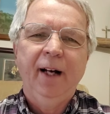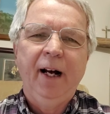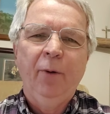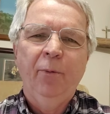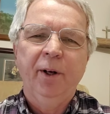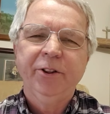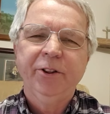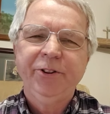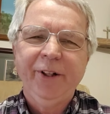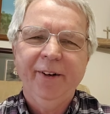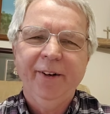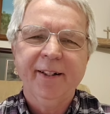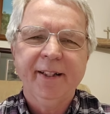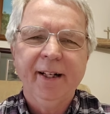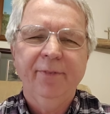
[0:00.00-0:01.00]
I want to
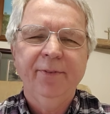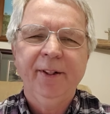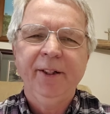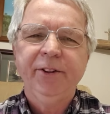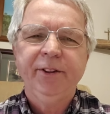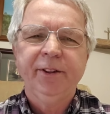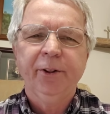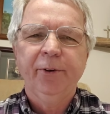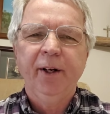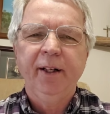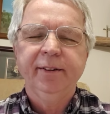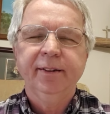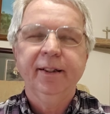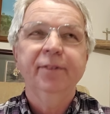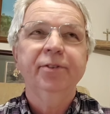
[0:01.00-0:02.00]
share a definition of
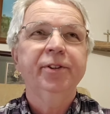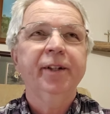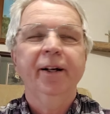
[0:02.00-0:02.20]
grace I've